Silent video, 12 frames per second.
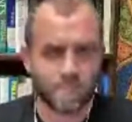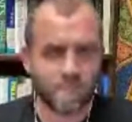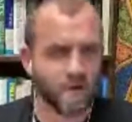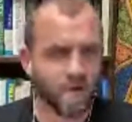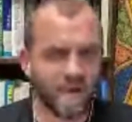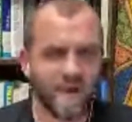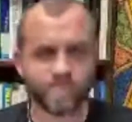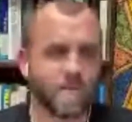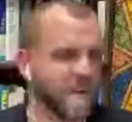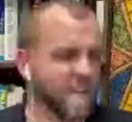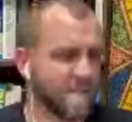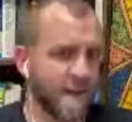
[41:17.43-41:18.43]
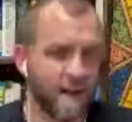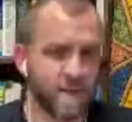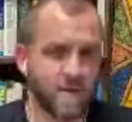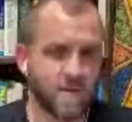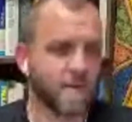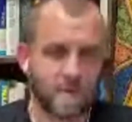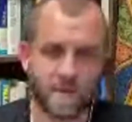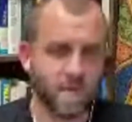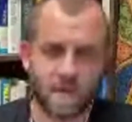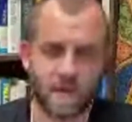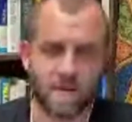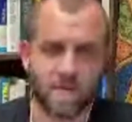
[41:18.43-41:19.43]
Your kids place value
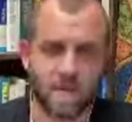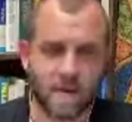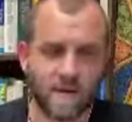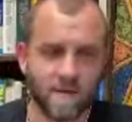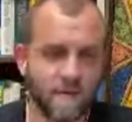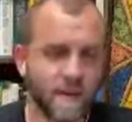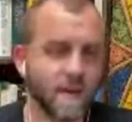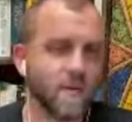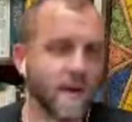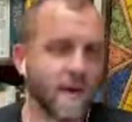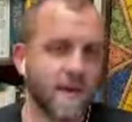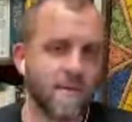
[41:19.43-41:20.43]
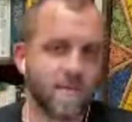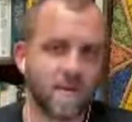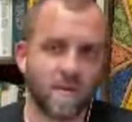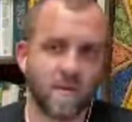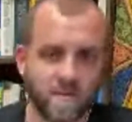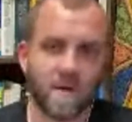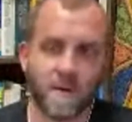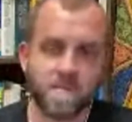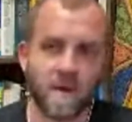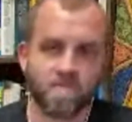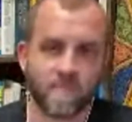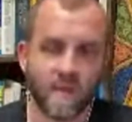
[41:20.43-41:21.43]
in video games
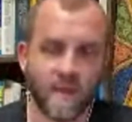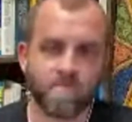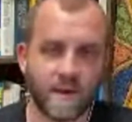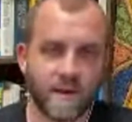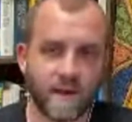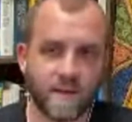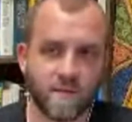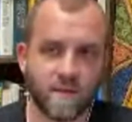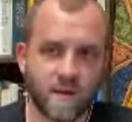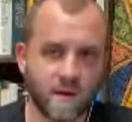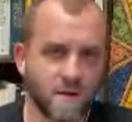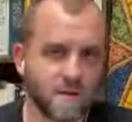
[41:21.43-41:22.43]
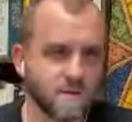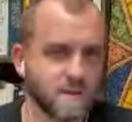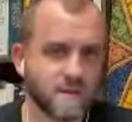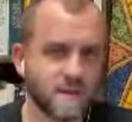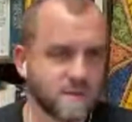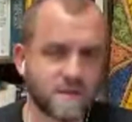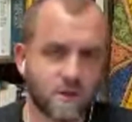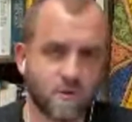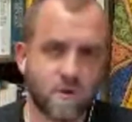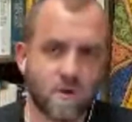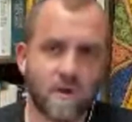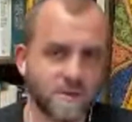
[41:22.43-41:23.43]
and dolls and
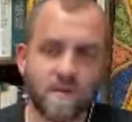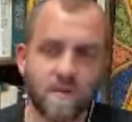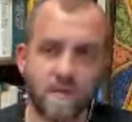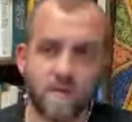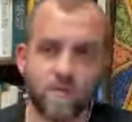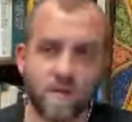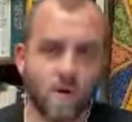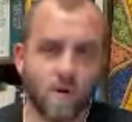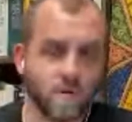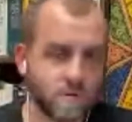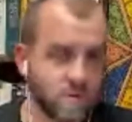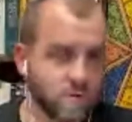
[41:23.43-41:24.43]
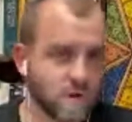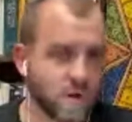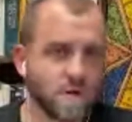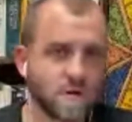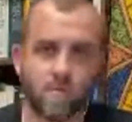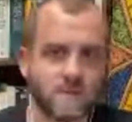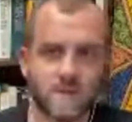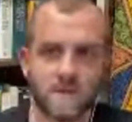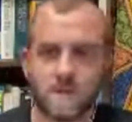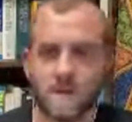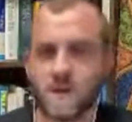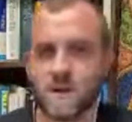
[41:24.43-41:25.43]
toys and remote control cars,
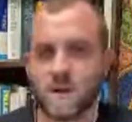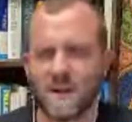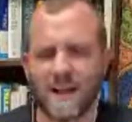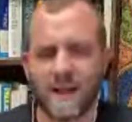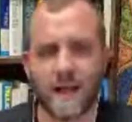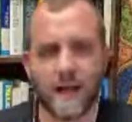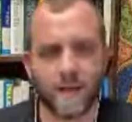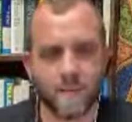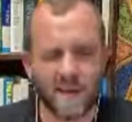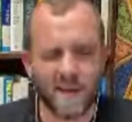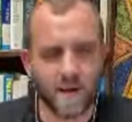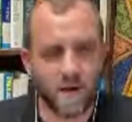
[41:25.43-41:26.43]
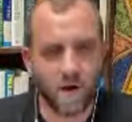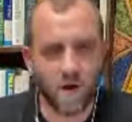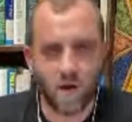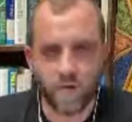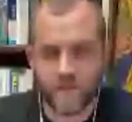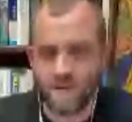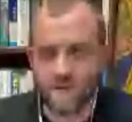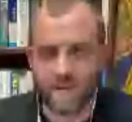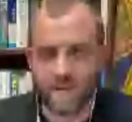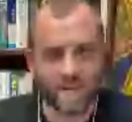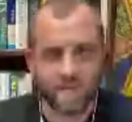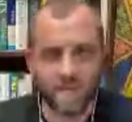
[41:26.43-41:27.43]
and I mean, all these,
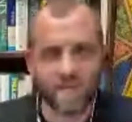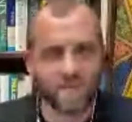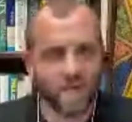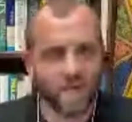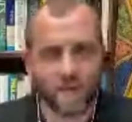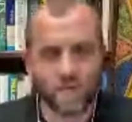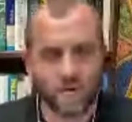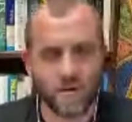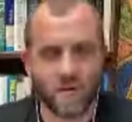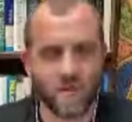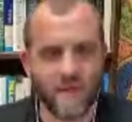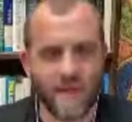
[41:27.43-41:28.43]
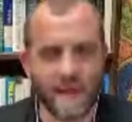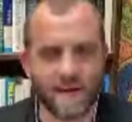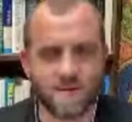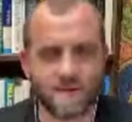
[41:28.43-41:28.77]
they place value in all of that.